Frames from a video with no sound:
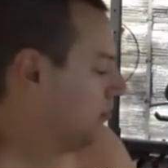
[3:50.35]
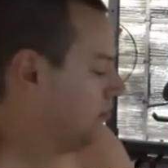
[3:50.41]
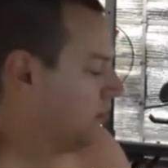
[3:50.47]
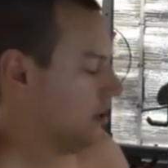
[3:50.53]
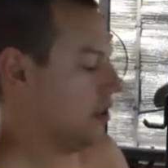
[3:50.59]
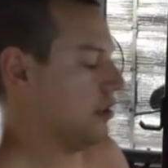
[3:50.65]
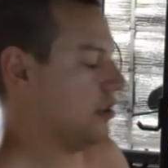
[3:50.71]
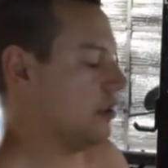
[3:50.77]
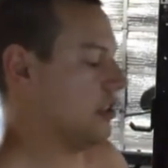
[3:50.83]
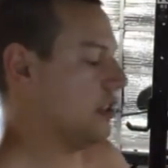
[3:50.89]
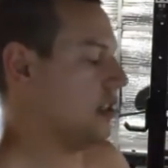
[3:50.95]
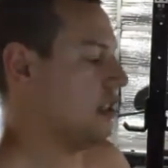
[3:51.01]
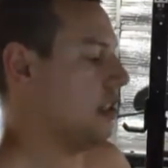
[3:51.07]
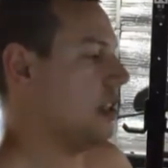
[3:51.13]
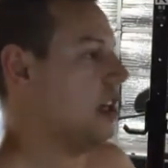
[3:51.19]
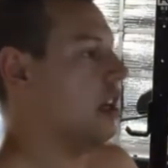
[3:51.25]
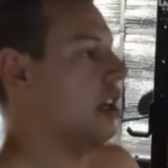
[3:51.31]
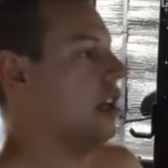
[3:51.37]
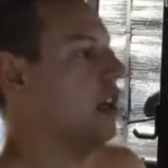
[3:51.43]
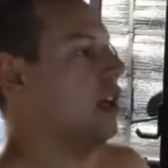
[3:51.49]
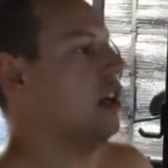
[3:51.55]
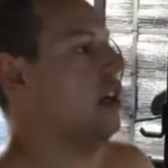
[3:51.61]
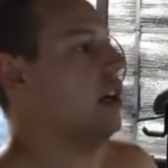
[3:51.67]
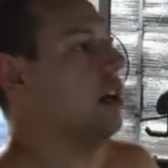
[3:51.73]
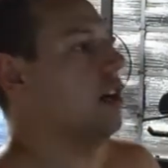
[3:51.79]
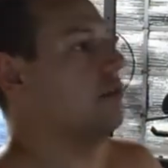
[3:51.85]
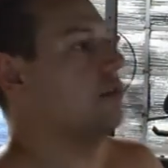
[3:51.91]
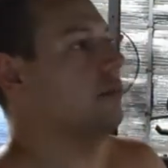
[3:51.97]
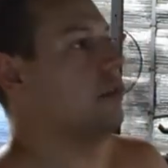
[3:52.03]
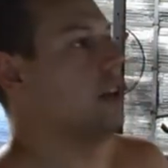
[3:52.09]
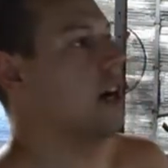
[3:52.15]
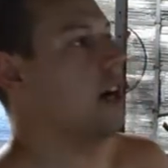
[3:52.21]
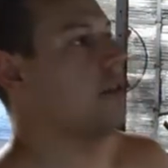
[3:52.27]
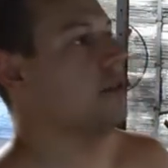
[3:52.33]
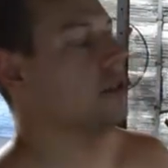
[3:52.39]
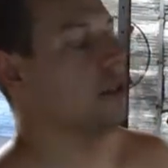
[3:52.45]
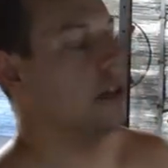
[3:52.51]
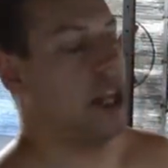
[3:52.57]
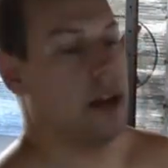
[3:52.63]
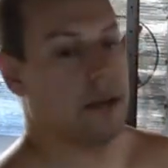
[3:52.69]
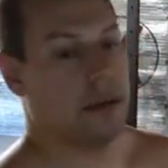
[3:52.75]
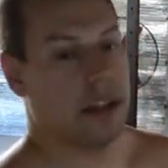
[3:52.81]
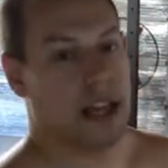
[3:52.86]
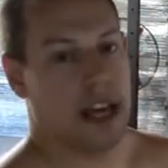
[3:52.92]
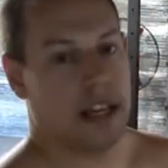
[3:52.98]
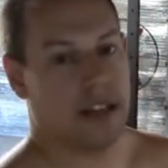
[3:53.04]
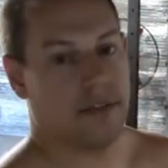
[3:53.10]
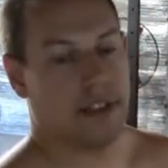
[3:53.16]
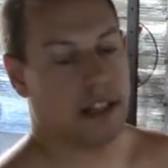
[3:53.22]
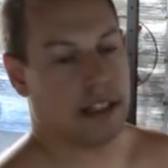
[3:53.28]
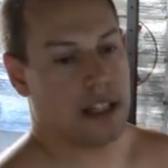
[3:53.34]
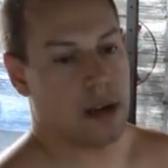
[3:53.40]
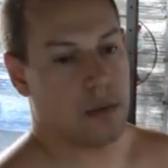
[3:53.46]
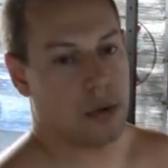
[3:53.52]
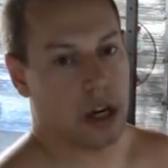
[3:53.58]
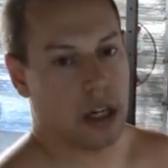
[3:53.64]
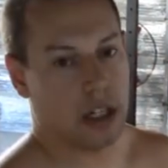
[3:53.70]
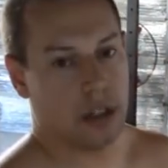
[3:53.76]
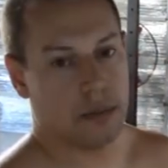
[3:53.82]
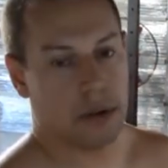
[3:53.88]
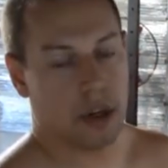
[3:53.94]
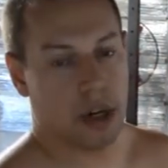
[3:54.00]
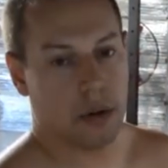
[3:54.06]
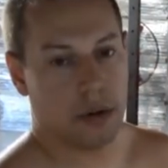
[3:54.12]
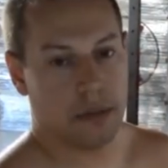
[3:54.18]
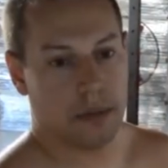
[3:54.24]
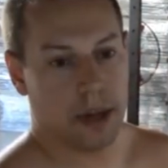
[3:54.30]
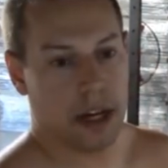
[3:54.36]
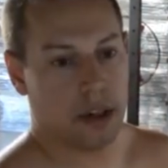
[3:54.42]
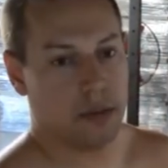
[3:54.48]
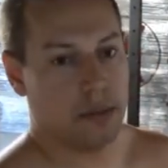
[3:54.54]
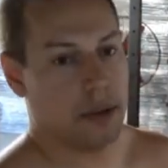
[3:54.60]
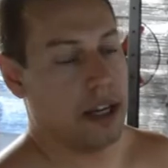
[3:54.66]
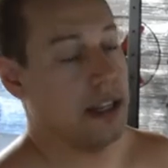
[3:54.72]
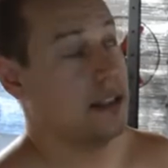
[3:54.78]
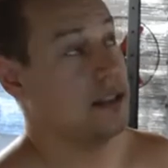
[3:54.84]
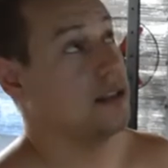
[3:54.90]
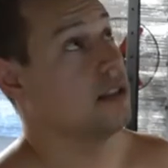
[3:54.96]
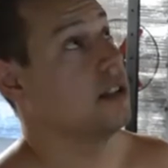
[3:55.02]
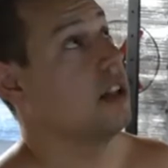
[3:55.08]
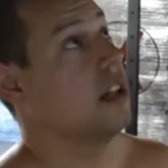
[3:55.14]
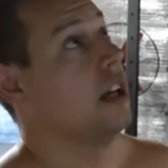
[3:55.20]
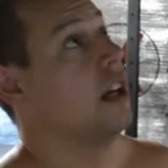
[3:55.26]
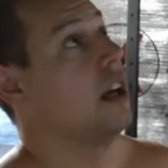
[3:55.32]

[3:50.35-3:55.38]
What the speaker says: You can see. I was okay with that. In fact, I wanted a bar with mild bends.